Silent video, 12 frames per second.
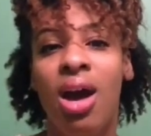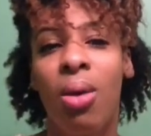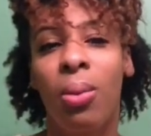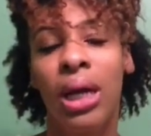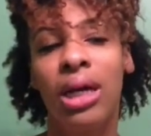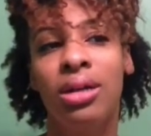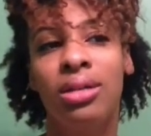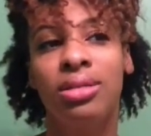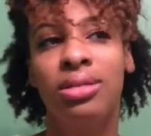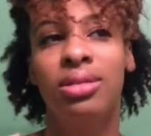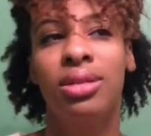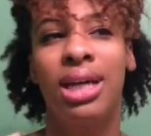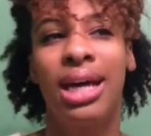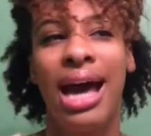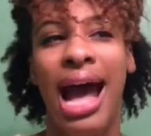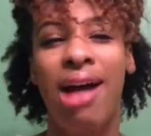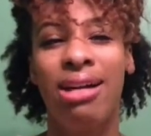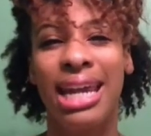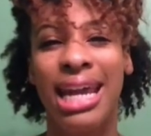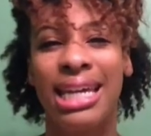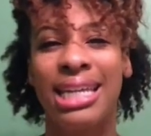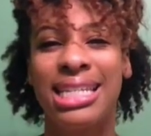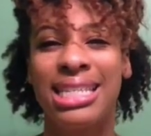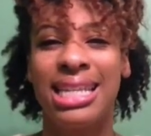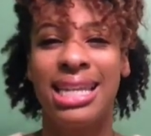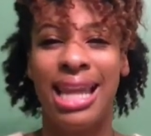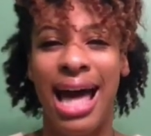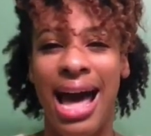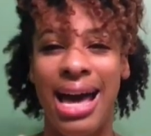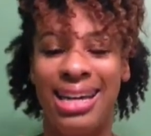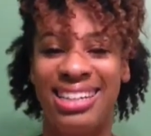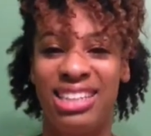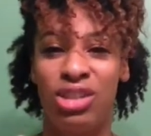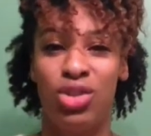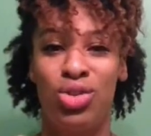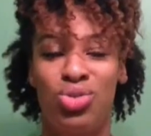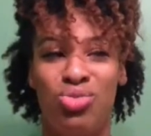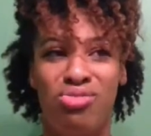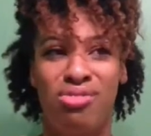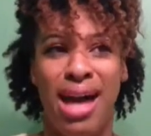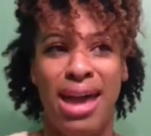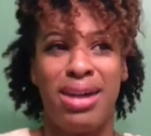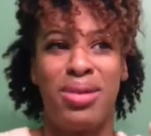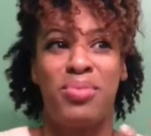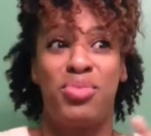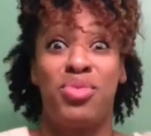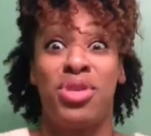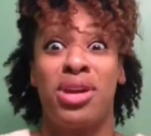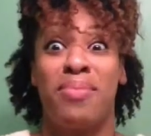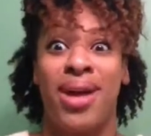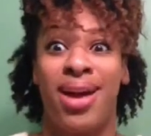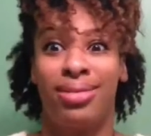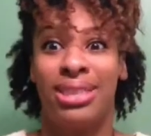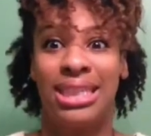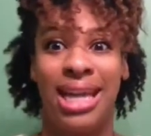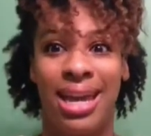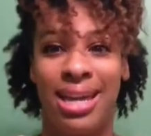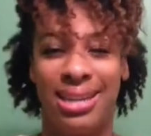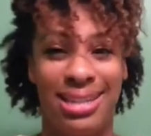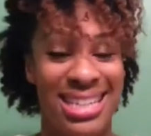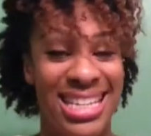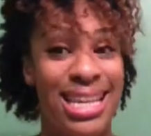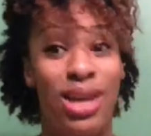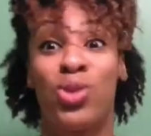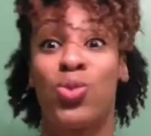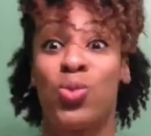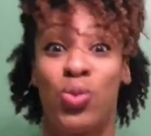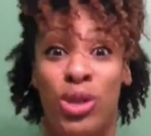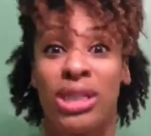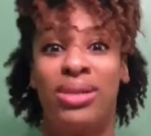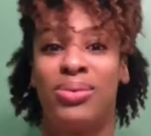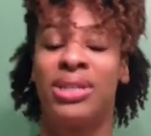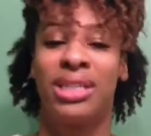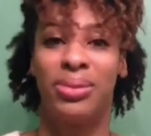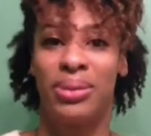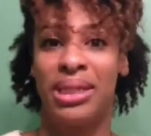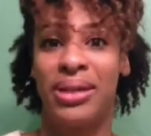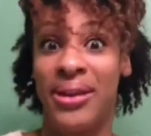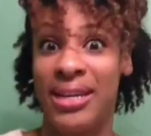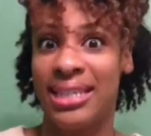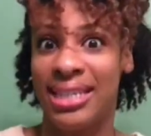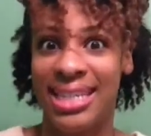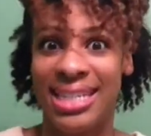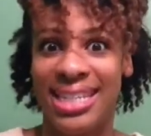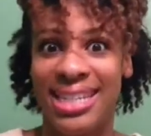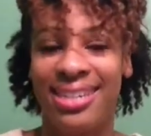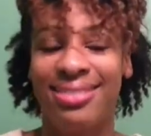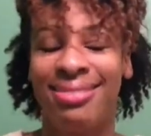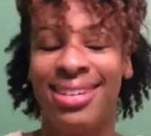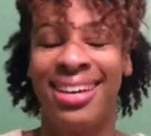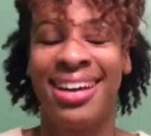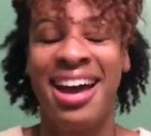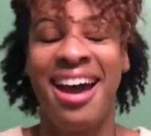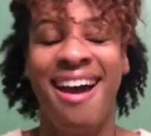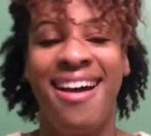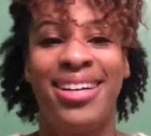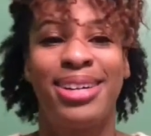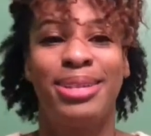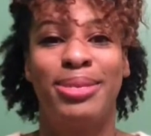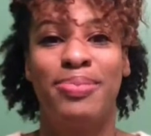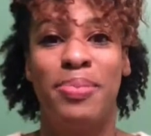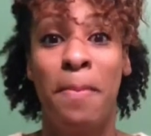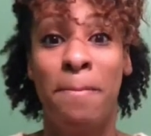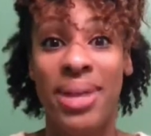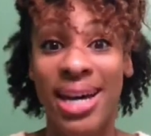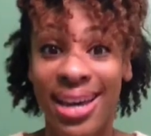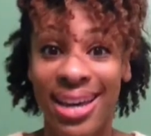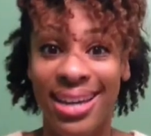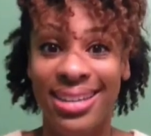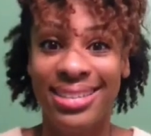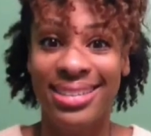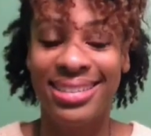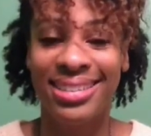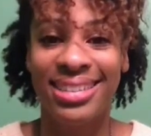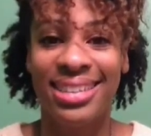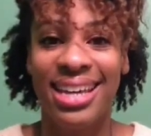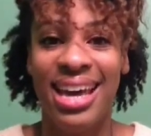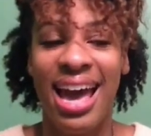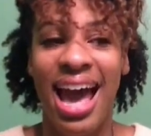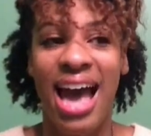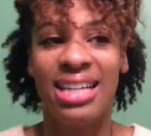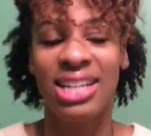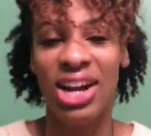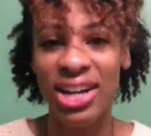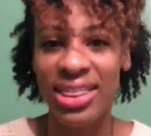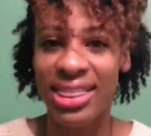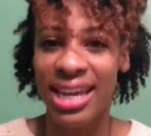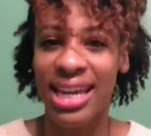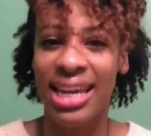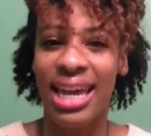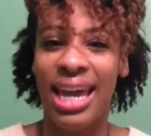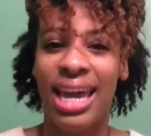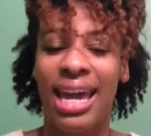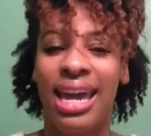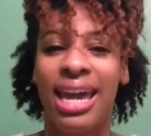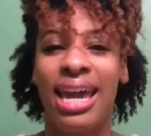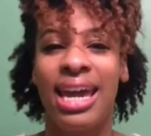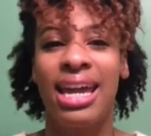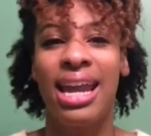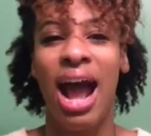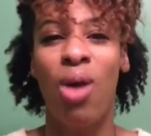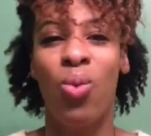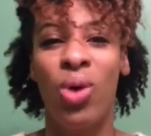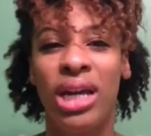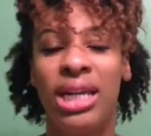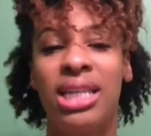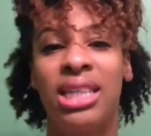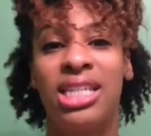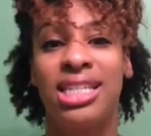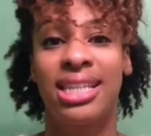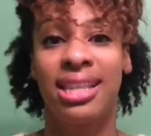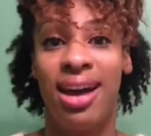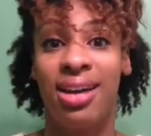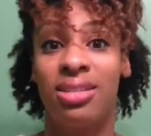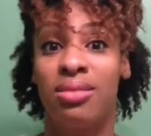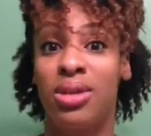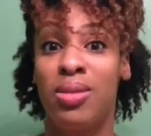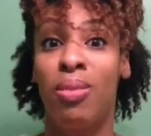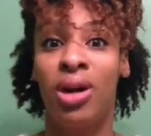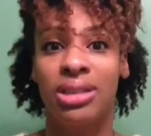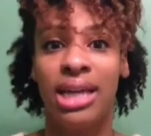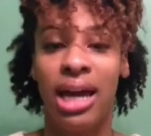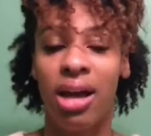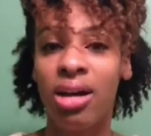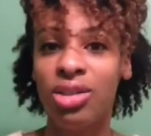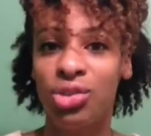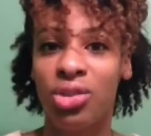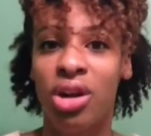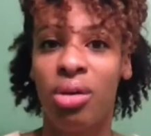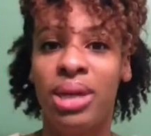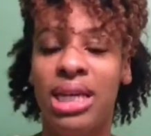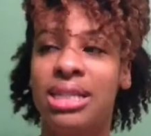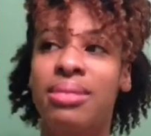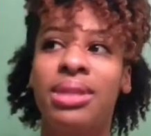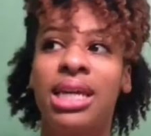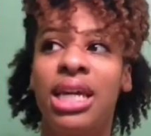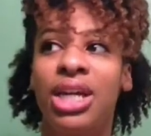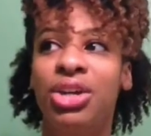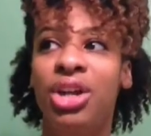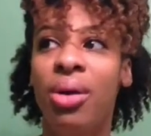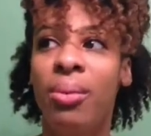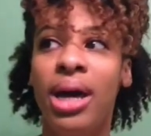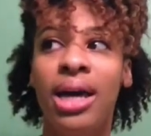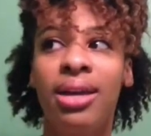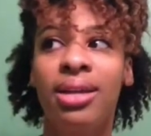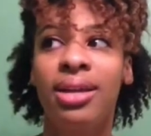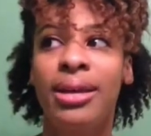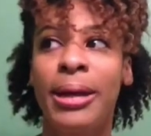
Well, how can I get a salon to like bring about change? That sounds really, really, really crazy, doesn't it? Um, but I started thinking, and I wanted the salon to be multicultural because I'm thinking, you know what?